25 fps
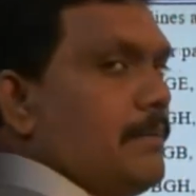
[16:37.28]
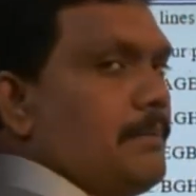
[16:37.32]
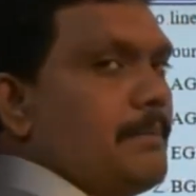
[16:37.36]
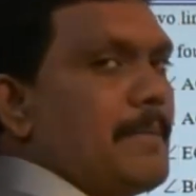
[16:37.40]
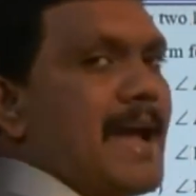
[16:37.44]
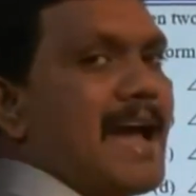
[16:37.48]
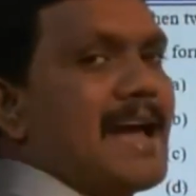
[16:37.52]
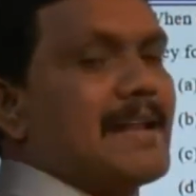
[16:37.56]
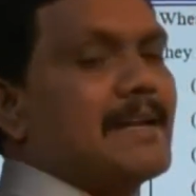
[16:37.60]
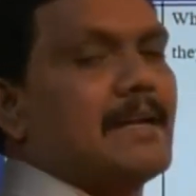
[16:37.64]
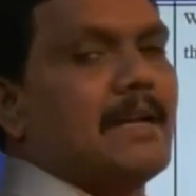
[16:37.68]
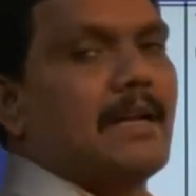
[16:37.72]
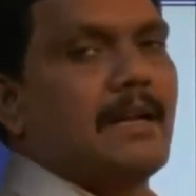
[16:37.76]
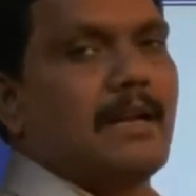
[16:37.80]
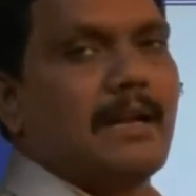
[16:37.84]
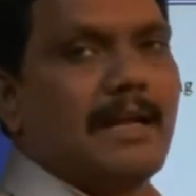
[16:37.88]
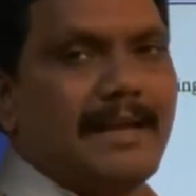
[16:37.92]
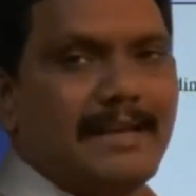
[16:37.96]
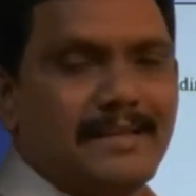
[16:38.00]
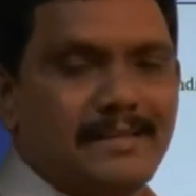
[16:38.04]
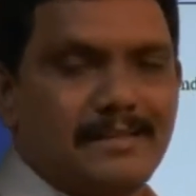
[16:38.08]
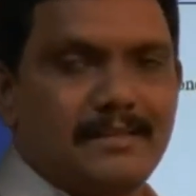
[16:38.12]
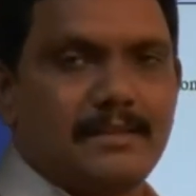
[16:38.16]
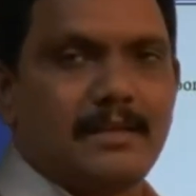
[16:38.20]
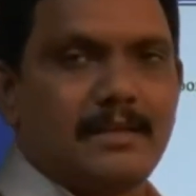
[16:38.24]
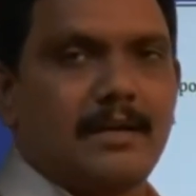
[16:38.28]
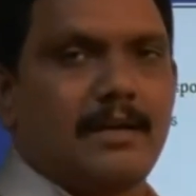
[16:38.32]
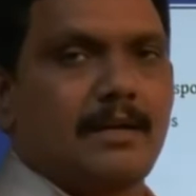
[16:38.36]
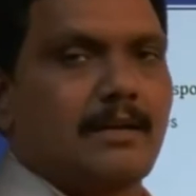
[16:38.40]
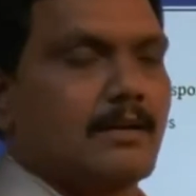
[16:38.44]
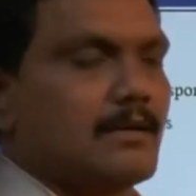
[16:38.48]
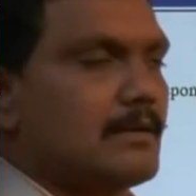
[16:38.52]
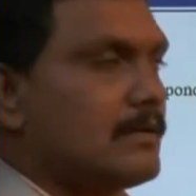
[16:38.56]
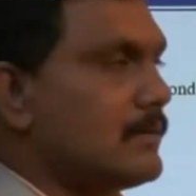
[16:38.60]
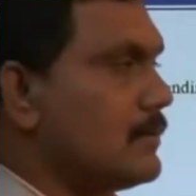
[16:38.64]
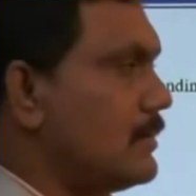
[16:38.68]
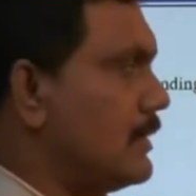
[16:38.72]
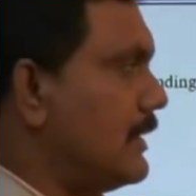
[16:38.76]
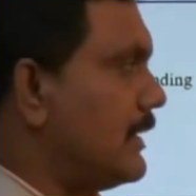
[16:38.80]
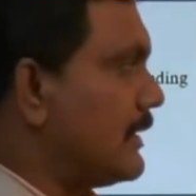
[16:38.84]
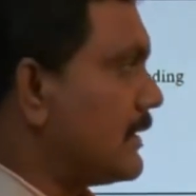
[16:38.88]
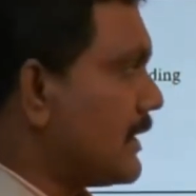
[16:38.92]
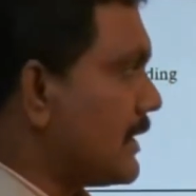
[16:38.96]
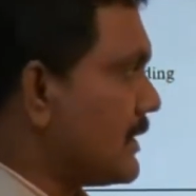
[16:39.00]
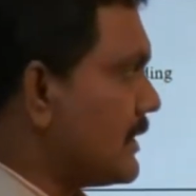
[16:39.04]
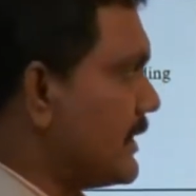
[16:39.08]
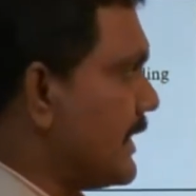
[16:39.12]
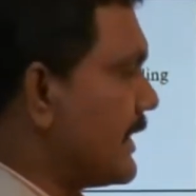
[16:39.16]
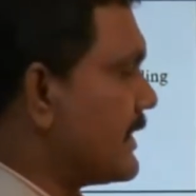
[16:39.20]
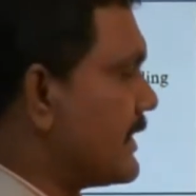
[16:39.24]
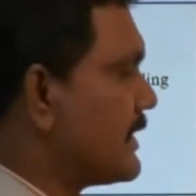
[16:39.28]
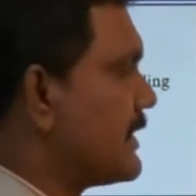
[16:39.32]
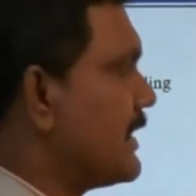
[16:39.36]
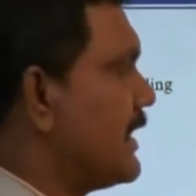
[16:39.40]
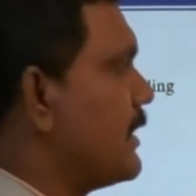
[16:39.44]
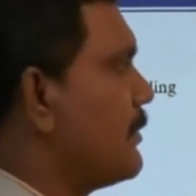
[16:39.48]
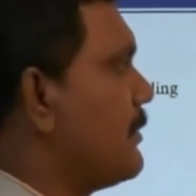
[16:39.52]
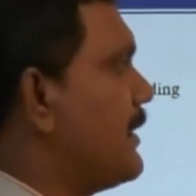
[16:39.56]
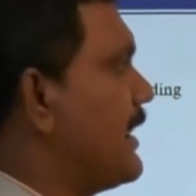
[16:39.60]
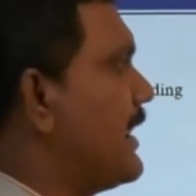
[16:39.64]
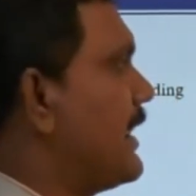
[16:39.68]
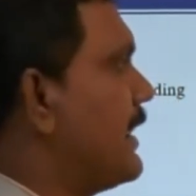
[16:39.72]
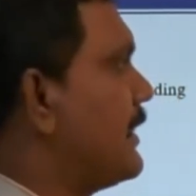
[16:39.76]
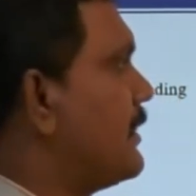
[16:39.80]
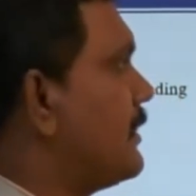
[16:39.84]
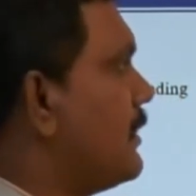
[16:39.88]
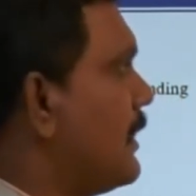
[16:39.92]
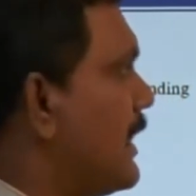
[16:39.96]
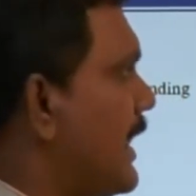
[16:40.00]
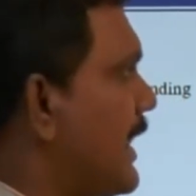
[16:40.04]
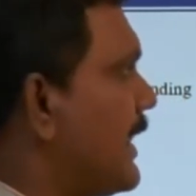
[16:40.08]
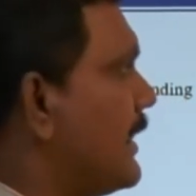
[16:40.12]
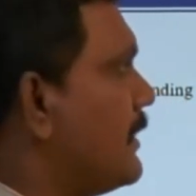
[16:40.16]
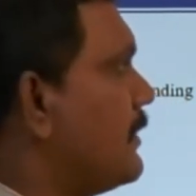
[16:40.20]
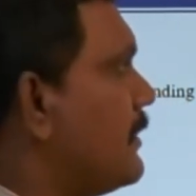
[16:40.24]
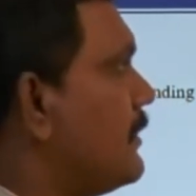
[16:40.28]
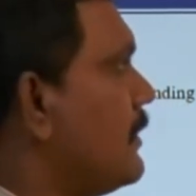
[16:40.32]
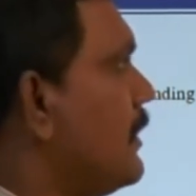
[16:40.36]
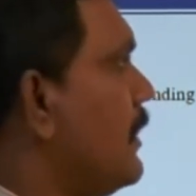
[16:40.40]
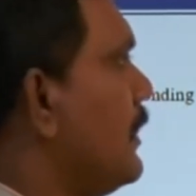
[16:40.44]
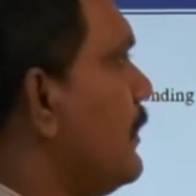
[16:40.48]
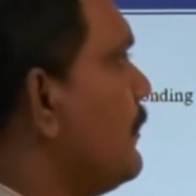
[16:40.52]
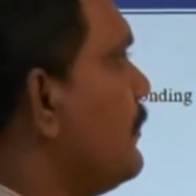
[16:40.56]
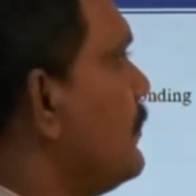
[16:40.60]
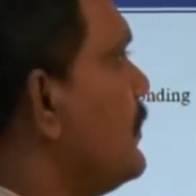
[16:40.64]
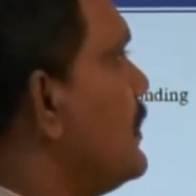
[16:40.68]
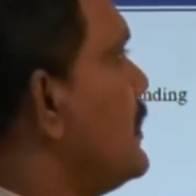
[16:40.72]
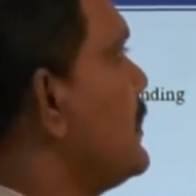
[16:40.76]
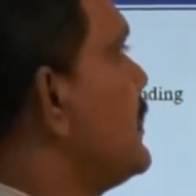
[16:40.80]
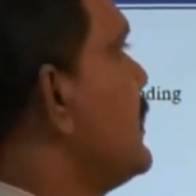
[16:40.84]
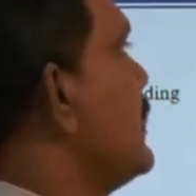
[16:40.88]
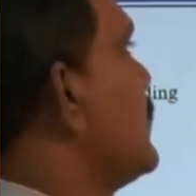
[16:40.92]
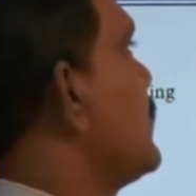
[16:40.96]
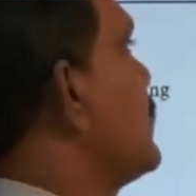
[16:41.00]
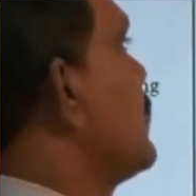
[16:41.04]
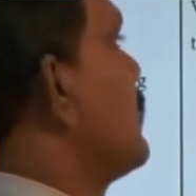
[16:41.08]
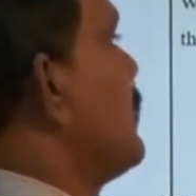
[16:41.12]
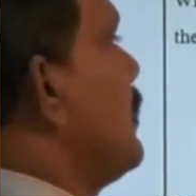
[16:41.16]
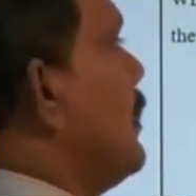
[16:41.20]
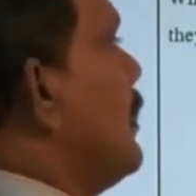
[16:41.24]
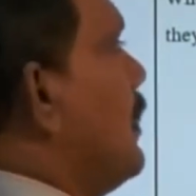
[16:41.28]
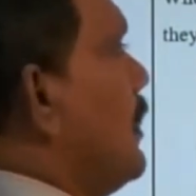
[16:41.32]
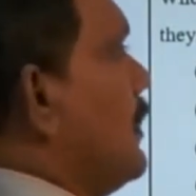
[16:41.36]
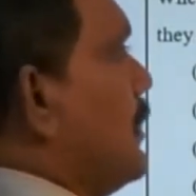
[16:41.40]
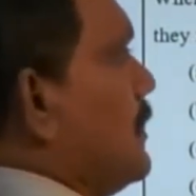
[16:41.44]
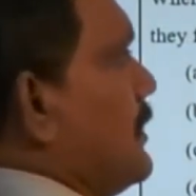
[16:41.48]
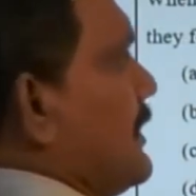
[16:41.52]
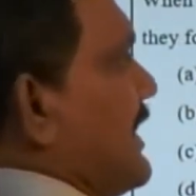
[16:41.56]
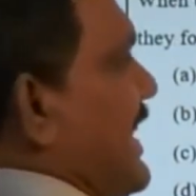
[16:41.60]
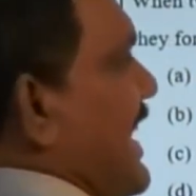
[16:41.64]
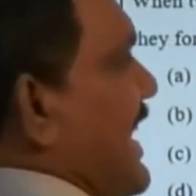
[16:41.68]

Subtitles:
parallel lines are intersected by a line, this is called